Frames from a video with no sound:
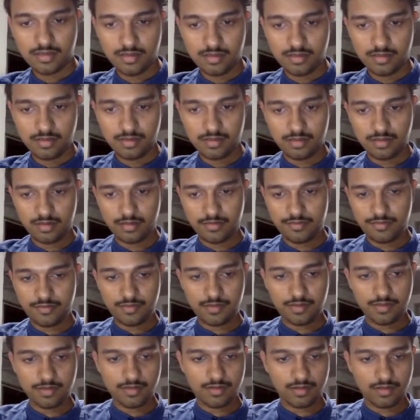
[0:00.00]
and
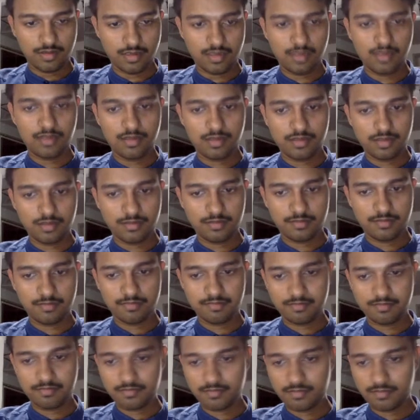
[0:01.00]
after that
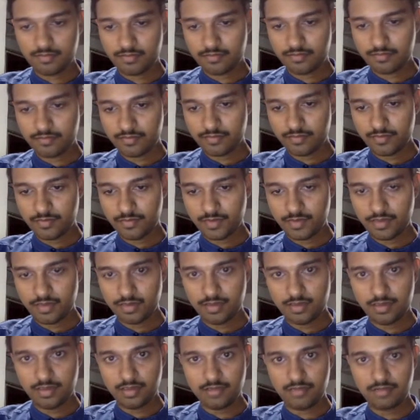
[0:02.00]

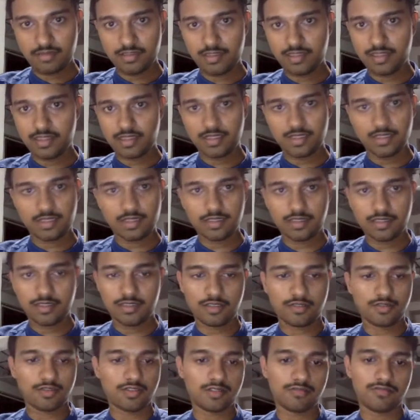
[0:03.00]
it will directly,
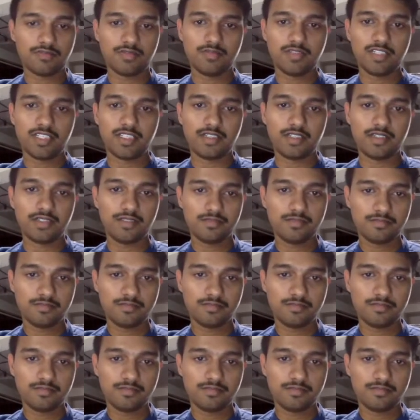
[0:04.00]
the question will be added.